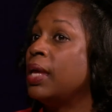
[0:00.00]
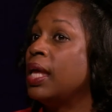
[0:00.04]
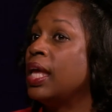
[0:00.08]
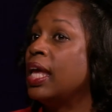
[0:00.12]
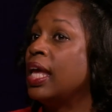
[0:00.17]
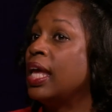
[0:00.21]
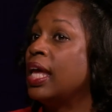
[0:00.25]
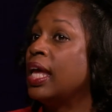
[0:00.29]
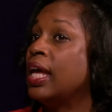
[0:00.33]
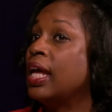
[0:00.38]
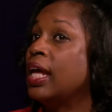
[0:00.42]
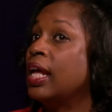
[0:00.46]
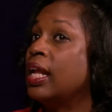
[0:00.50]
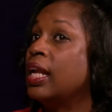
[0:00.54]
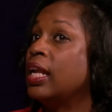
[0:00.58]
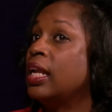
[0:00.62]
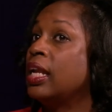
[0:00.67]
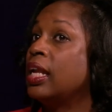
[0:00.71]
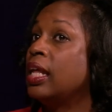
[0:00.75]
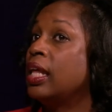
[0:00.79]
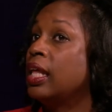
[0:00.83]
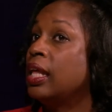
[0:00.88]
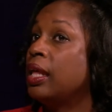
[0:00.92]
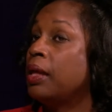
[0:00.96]

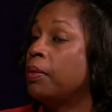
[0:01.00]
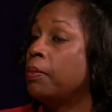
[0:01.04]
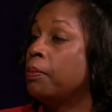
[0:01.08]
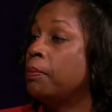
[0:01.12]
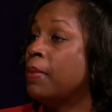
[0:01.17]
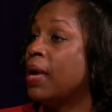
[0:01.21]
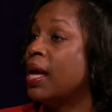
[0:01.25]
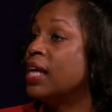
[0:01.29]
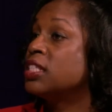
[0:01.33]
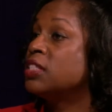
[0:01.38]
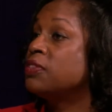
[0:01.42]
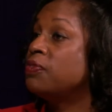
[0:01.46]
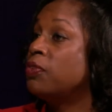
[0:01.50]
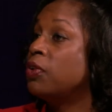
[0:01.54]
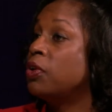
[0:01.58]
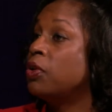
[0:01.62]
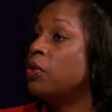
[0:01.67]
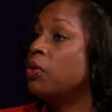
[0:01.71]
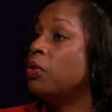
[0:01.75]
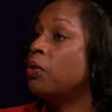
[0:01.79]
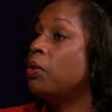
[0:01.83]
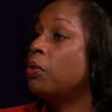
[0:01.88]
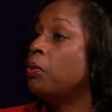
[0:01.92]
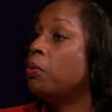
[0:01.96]
and Mass
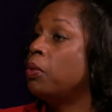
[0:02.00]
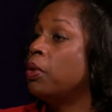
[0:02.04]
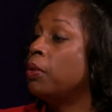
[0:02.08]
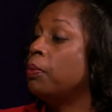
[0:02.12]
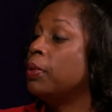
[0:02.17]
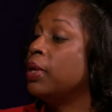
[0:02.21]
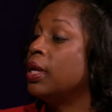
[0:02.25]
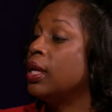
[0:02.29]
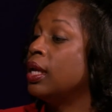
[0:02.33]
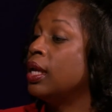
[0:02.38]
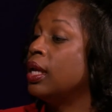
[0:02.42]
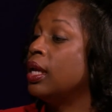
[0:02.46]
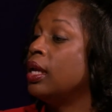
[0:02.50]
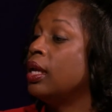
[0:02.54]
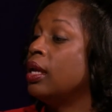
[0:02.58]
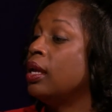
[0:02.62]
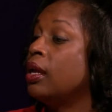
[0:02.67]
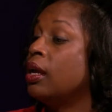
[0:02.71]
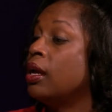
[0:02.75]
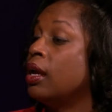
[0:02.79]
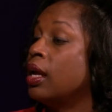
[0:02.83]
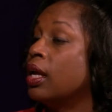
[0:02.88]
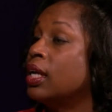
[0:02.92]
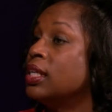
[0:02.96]
Vote will be
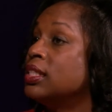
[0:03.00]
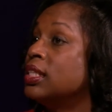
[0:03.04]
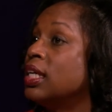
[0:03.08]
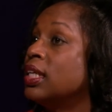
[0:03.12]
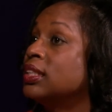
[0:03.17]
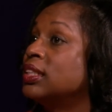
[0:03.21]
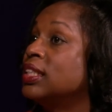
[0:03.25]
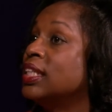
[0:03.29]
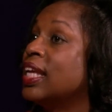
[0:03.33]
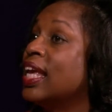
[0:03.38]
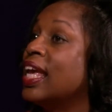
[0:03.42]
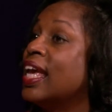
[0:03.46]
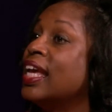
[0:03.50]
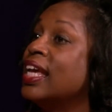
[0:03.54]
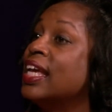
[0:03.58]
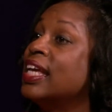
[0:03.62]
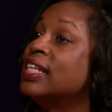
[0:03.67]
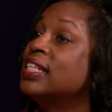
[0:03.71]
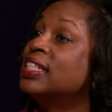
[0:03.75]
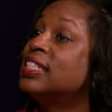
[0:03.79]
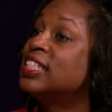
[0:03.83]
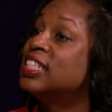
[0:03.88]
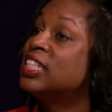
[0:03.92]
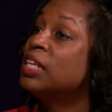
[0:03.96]
conducting a
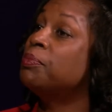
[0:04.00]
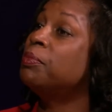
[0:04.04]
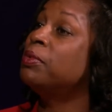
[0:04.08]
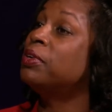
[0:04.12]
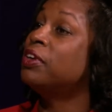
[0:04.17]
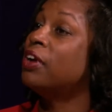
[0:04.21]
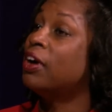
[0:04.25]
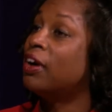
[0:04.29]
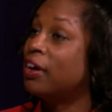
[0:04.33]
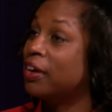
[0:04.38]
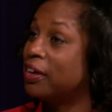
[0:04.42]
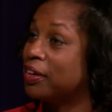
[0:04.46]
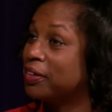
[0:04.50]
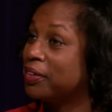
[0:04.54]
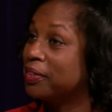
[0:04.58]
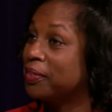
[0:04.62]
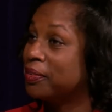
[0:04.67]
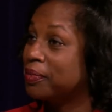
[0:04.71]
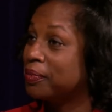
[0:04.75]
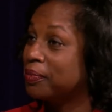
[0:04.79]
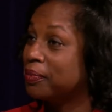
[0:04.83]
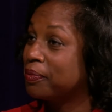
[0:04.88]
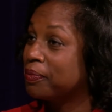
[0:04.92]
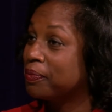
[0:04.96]
seminar
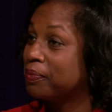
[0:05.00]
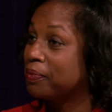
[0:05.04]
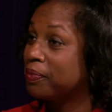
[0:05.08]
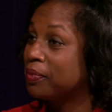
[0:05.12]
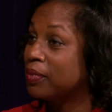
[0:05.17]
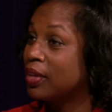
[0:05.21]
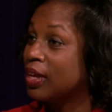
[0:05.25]
mm